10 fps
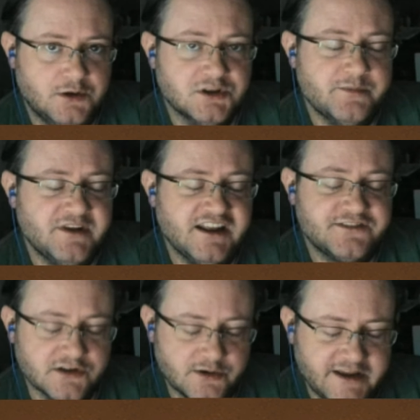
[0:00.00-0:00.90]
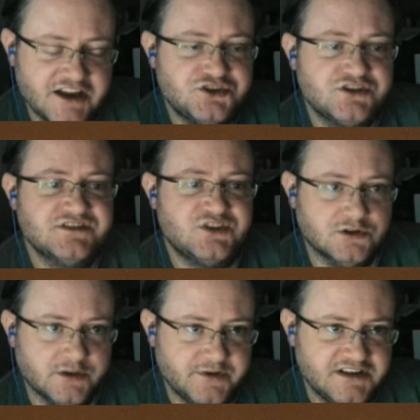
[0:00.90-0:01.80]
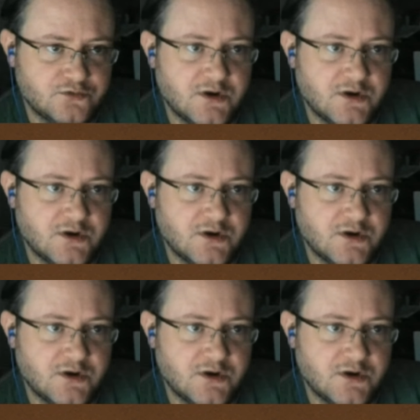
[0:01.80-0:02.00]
You eliminate the locations, you eliminate the